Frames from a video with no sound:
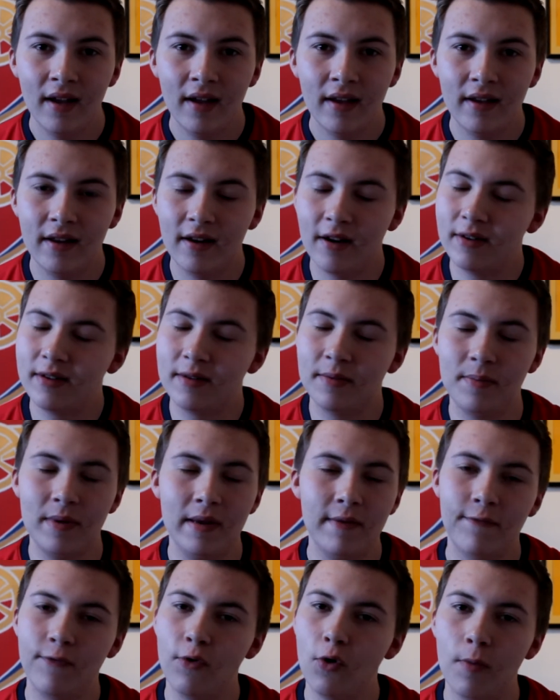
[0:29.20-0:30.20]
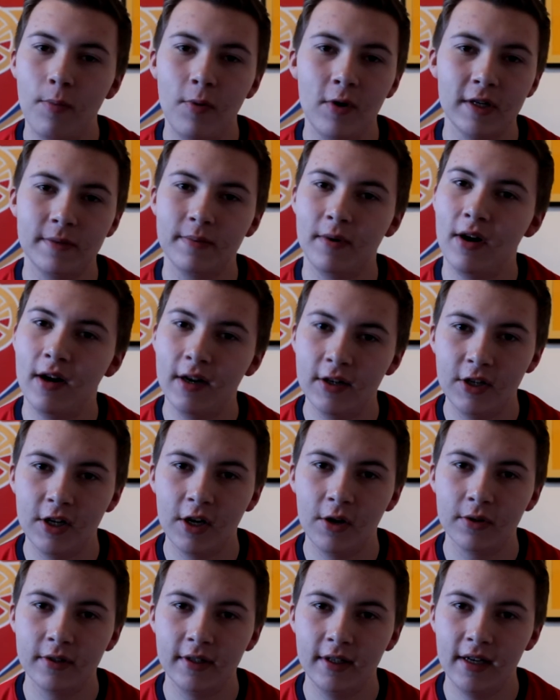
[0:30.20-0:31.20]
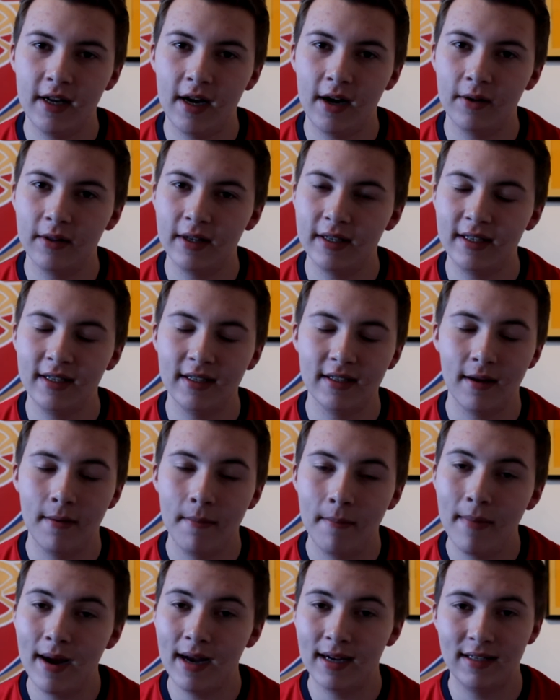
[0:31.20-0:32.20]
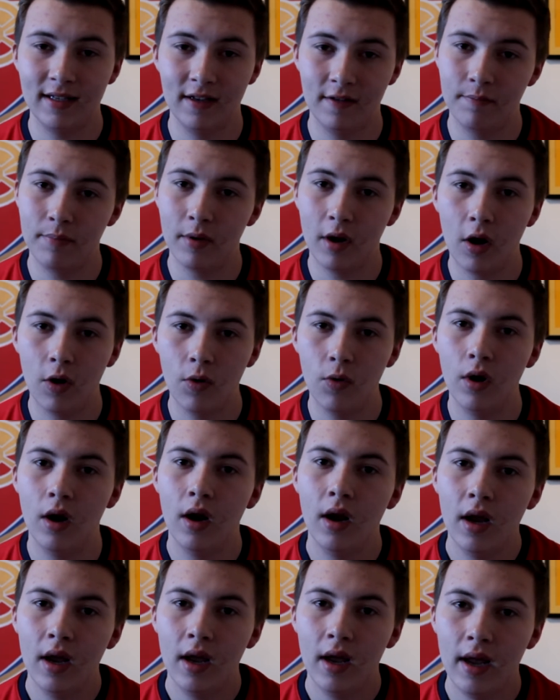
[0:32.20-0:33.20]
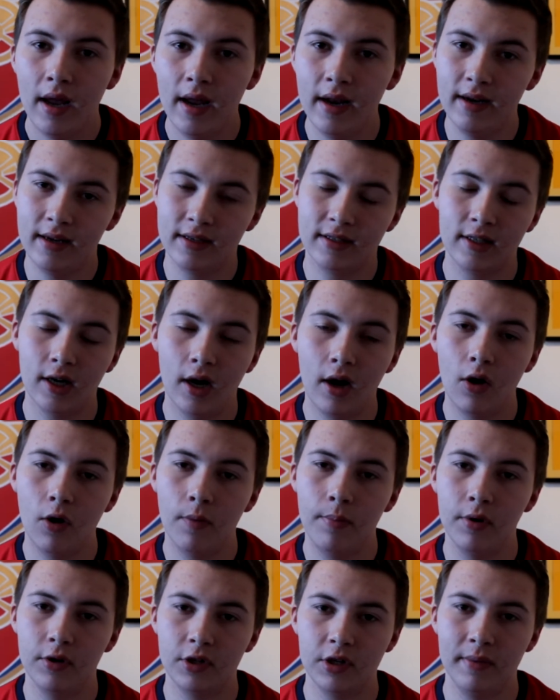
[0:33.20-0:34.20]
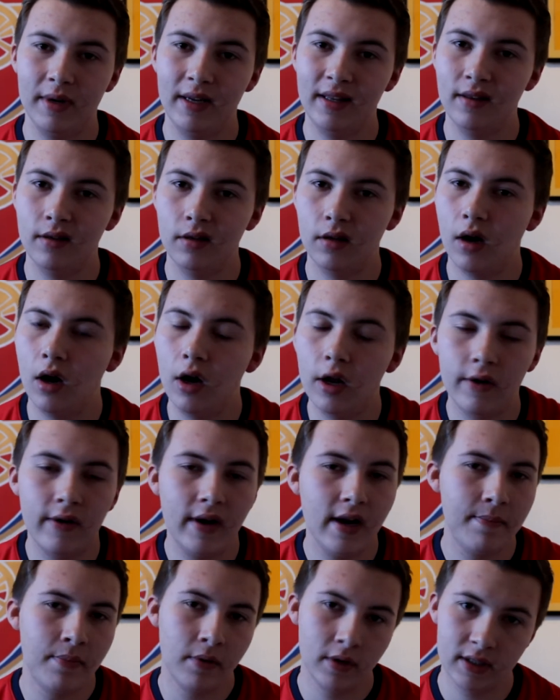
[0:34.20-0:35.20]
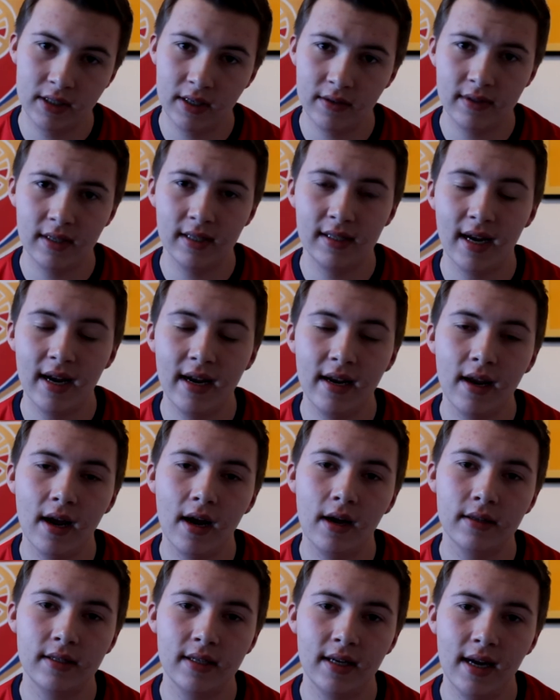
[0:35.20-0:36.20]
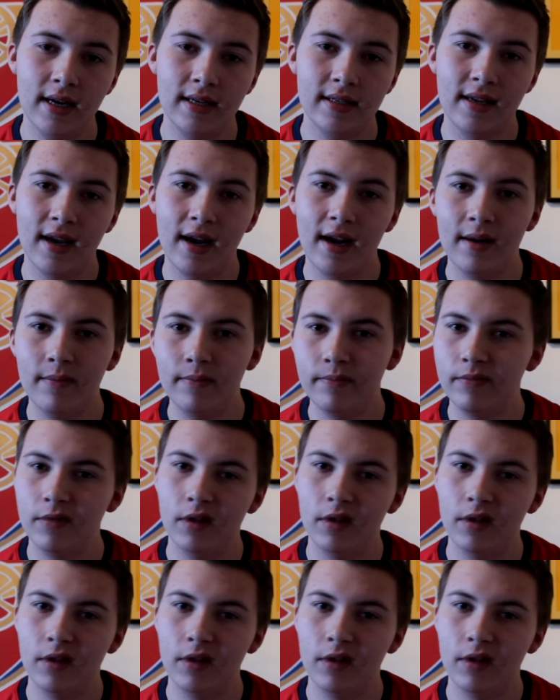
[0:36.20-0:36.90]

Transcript: You know, to be 4 points behind Chelsea now, this is a massive blow in this title push. I mean, are there any positives to take out of today's game?